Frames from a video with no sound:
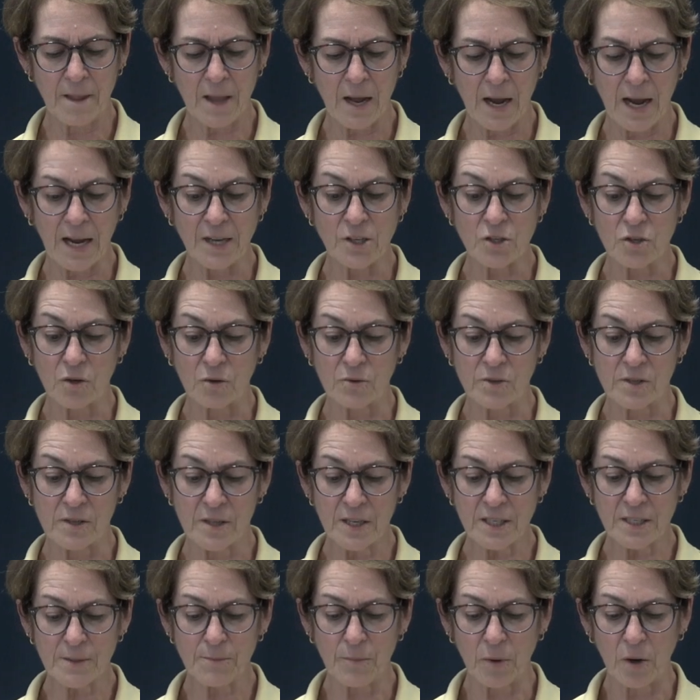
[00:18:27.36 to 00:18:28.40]
I chose
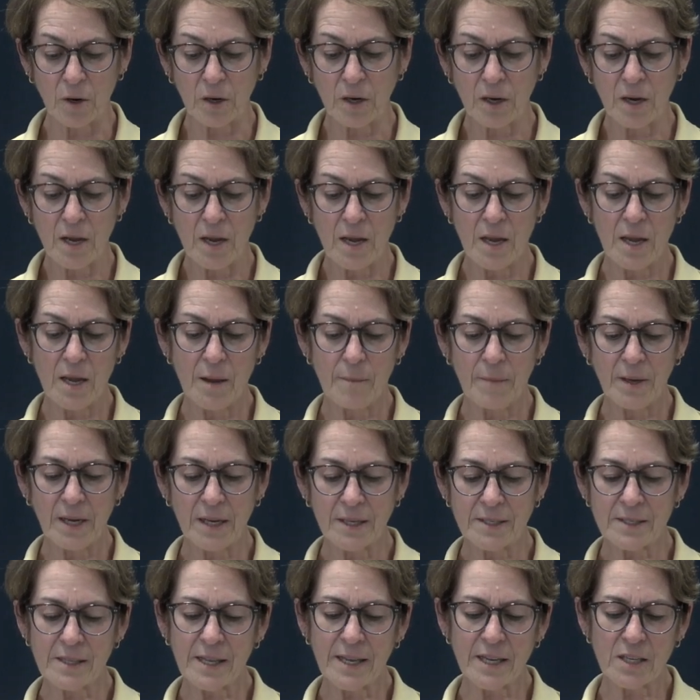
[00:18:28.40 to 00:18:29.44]
this book
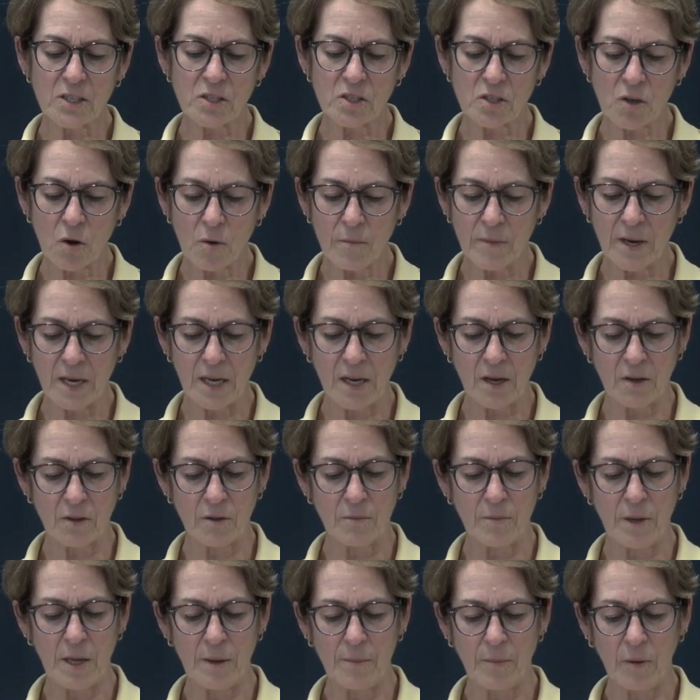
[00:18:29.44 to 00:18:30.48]
because, like so many other
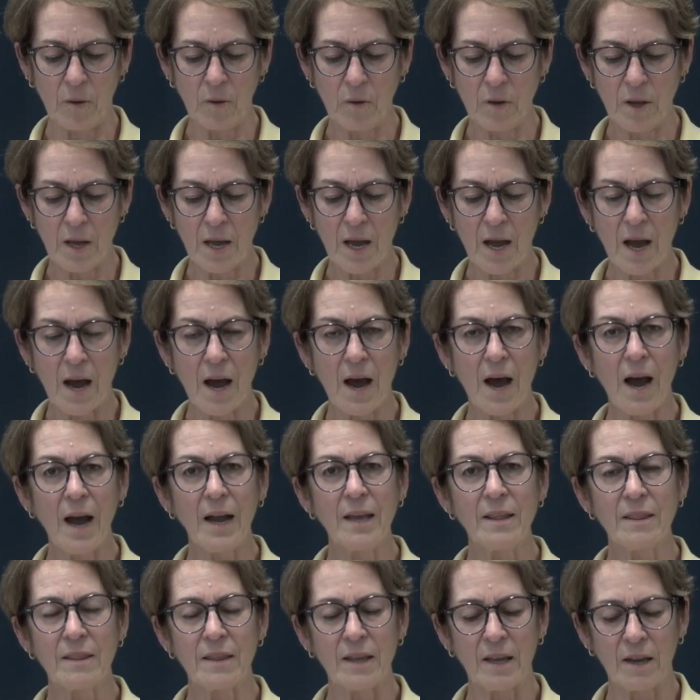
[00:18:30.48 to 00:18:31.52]
people,
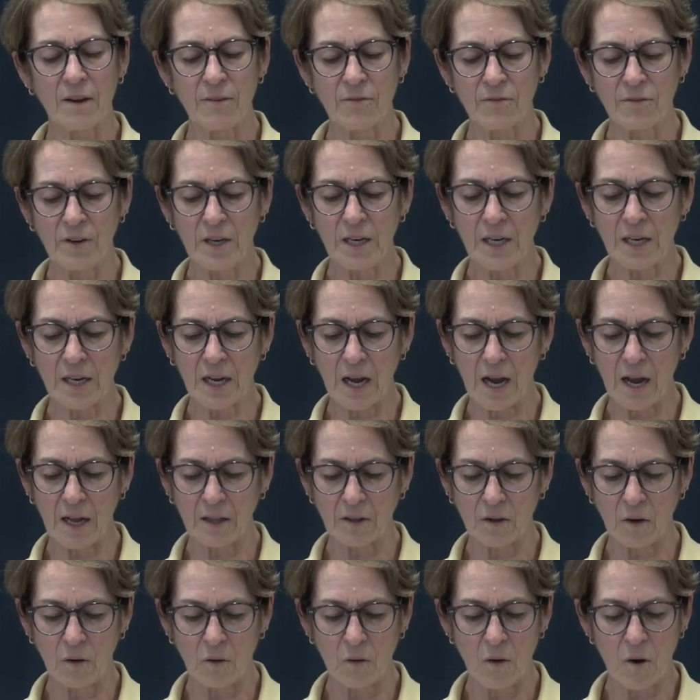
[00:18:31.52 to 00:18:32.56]
I think Frida
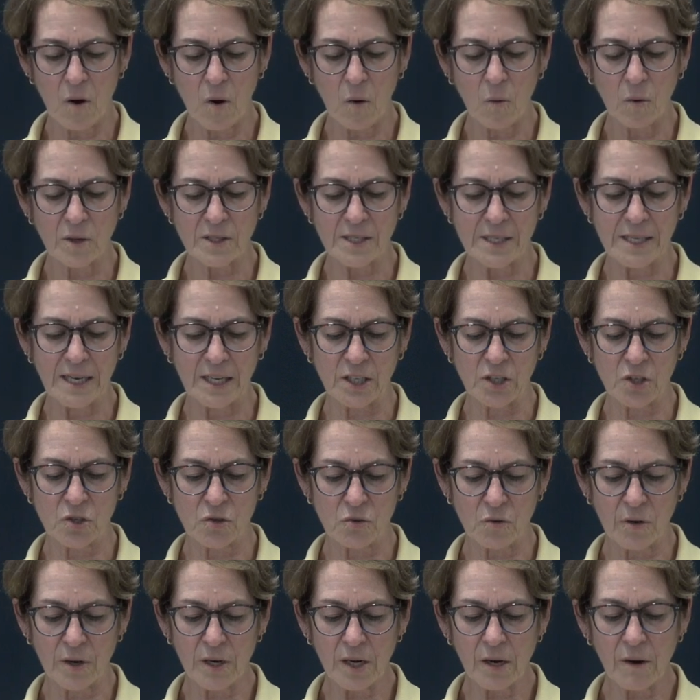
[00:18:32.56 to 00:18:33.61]
Kahlo was an
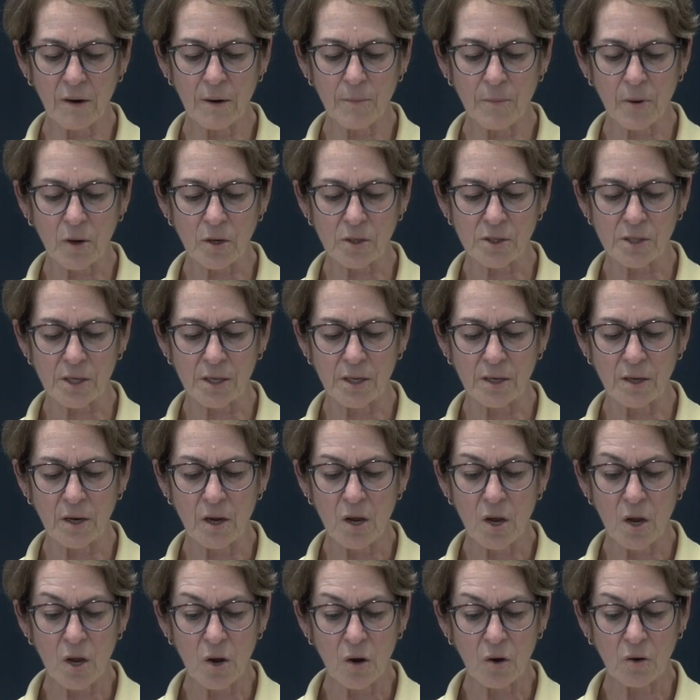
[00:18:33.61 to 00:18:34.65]
extraordinary person
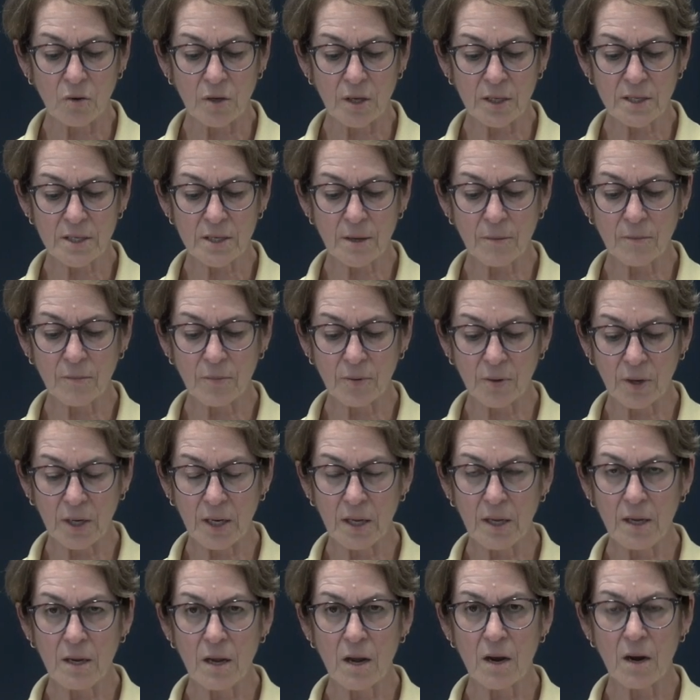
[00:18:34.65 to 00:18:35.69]
who did some
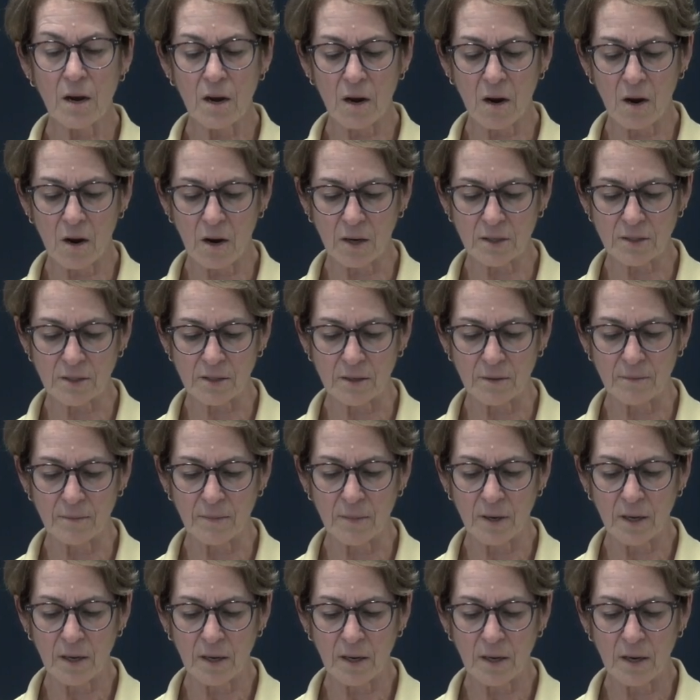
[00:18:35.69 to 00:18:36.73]
pretty awesome
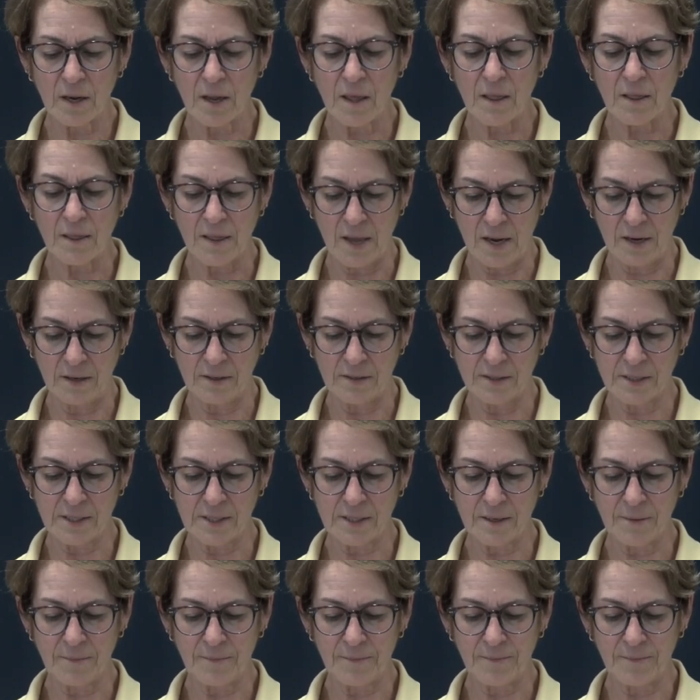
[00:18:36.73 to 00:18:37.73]
things.